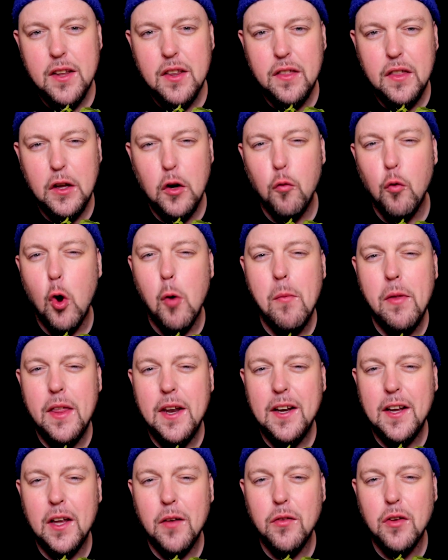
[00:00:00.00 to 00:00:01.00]
the aroma
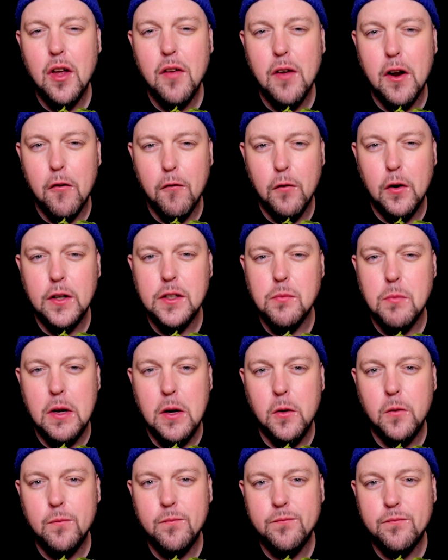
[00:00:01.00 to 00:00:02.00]
that it gives off kind of freaks me
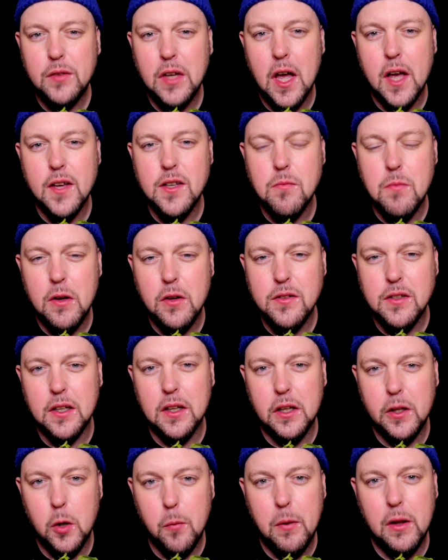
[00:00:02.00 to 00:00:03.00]
out. Kind of smells like
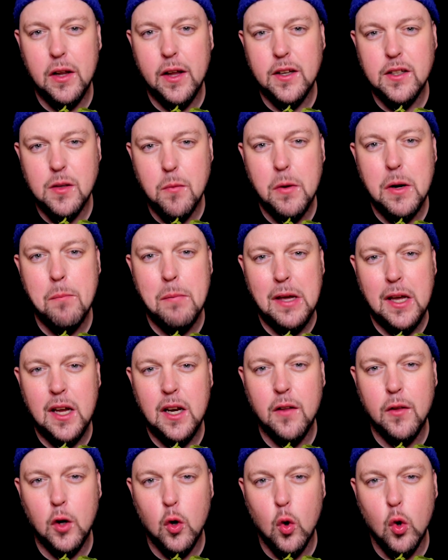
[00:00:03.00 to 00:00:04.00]
a little bit like somebody
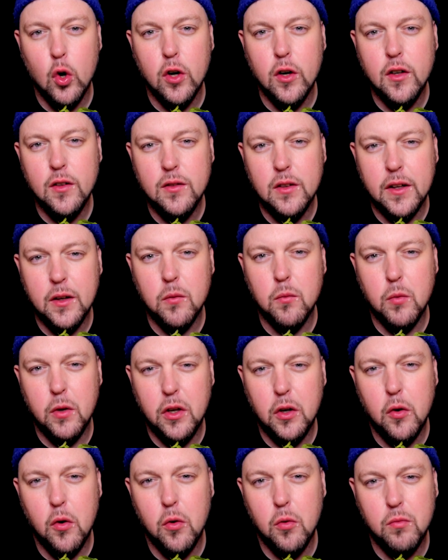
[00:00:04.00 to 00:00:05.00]
peed in the corner, like when
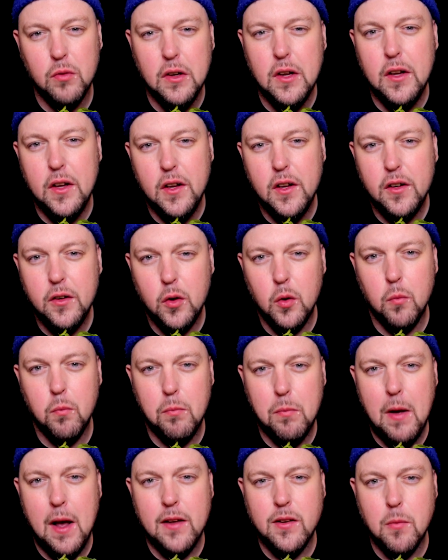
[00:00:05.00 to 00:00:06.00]
you go to
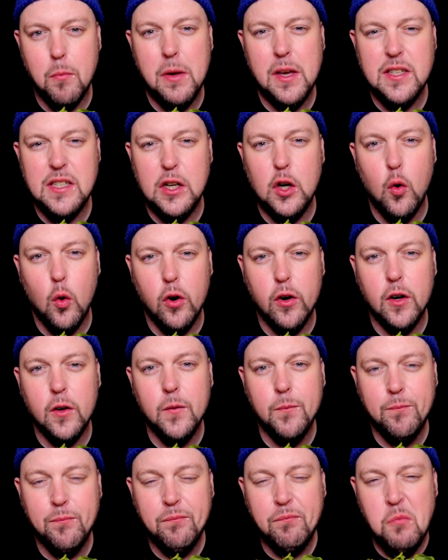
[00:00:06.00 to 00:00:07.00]
pass a pissy corner,
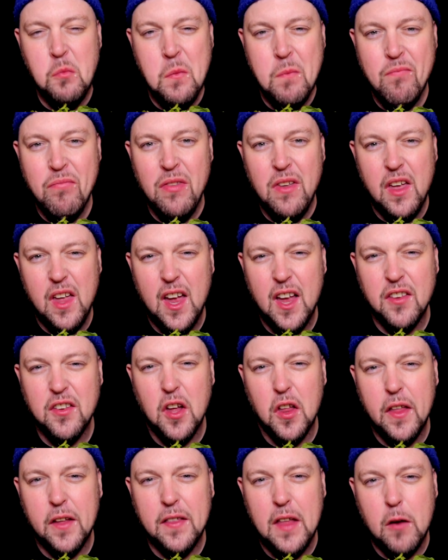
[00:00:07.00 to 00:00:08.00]
and it's
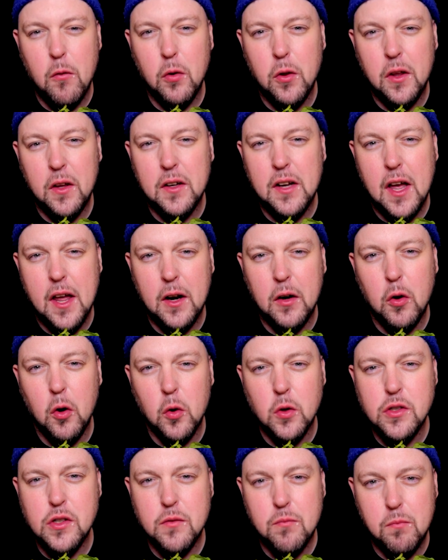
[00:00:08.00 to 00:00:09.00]
got like that really kind of
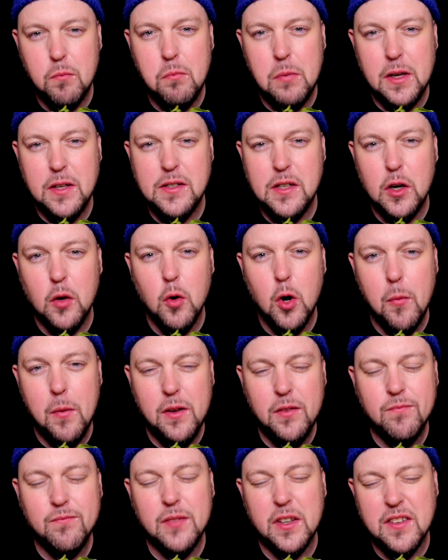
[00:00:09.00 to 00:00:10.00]
gross pissy
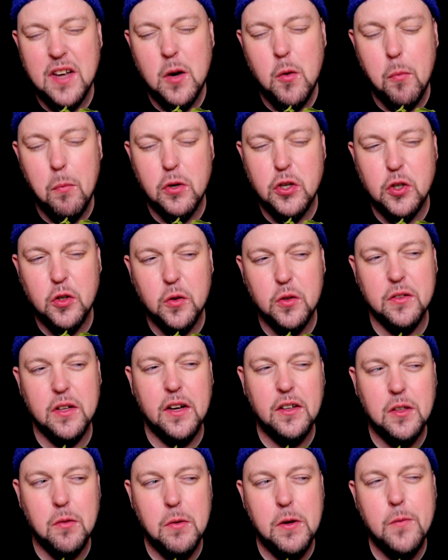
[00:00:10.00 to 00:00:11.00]
aroma. That's kind of what prosciutto's
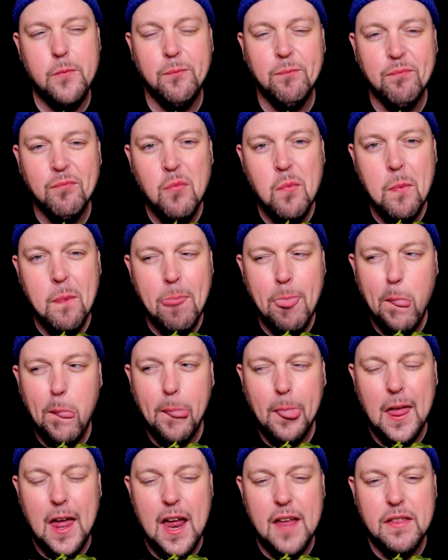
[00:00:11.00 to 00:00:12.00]
like to me.
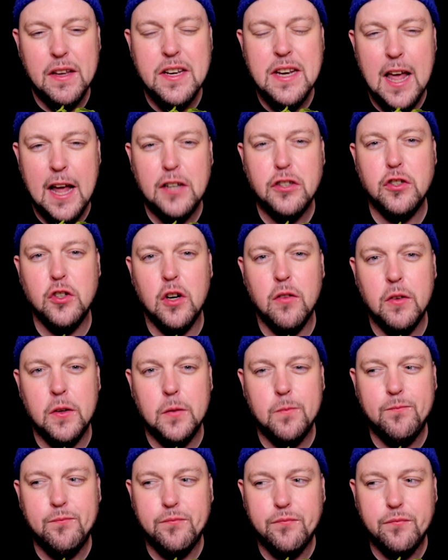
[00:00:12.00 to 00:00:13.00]
And the texture of it